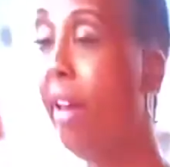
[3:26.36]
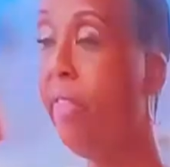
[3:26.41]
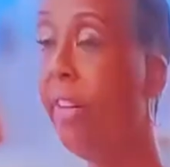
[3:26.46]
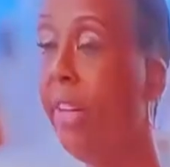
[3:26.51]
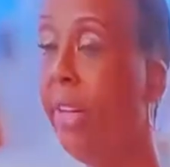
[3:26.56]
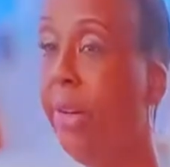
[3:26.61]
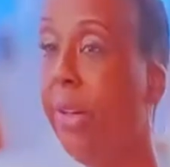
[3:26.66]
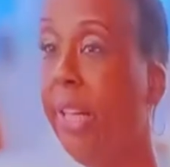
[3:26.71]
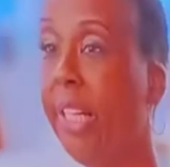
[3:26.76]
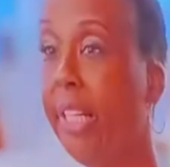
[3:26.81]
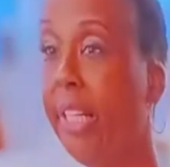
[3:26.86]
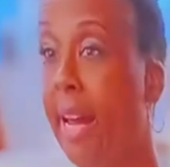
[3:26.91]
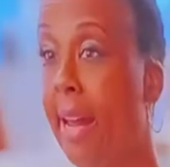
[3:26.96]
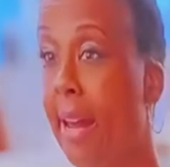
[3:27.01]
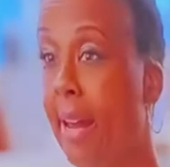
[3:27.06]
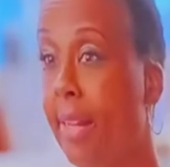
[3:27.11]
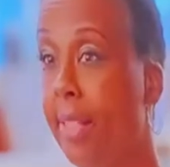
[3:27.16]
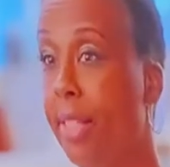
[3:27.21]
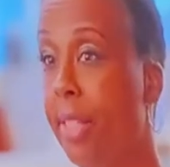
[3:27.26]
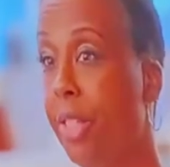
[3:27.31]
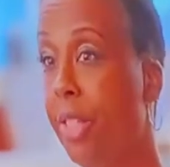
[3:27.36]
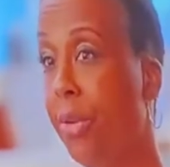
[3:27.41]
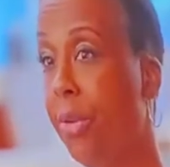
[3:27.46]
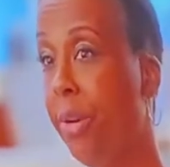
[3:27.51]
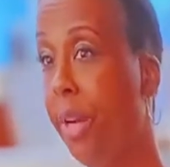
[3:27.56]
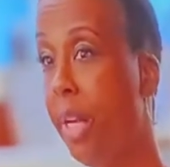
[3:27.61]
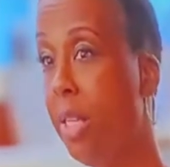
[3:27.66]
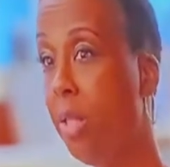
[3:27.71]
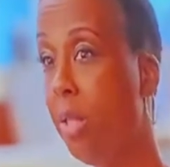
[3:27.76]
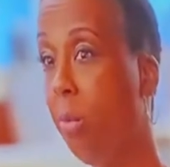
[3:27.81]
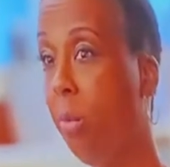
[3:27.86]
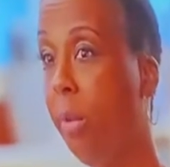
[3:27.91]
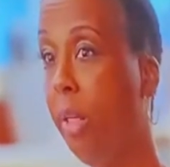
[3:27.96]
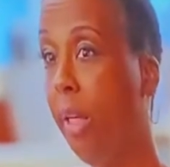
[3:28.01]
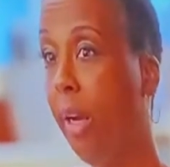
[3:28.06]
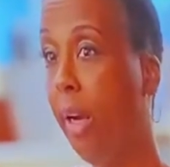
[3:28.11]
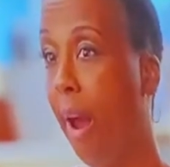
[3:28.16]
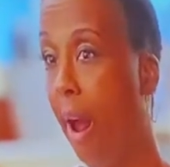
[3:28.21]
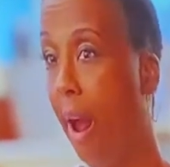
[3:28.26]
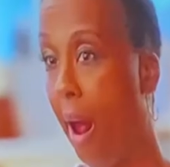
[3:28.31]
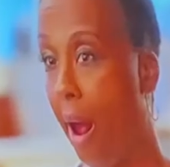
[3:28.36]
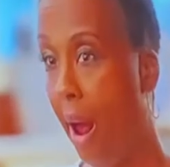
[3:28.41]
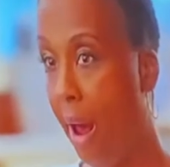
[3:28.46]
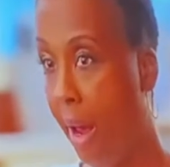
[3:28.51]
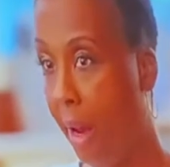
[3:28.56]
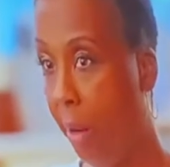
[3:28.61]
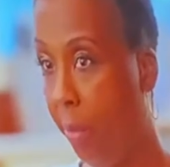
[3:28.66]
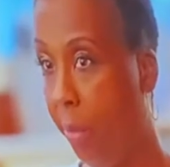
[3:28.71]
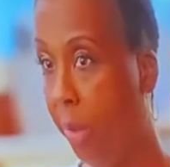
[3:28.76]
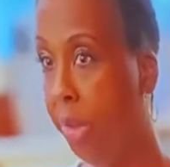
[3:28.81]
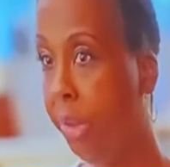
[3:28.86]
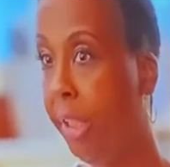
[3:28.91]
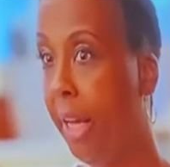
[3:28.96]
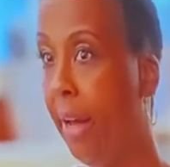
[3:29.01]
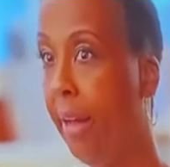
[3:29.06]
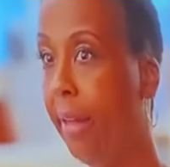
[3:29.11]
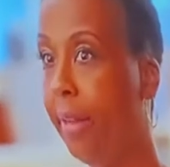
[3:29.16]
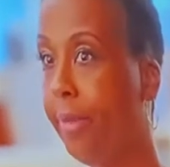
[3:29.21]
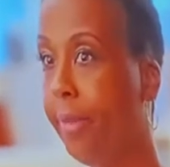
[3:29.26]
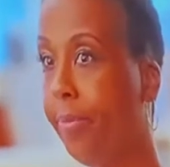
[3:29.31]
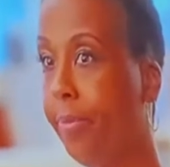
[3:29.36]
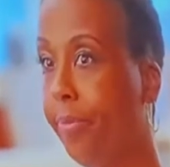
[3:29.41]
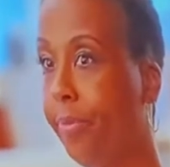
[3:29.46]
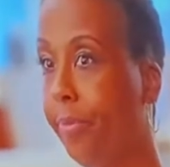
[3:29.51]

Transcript: If I don't get dialysis three days a week, I will die.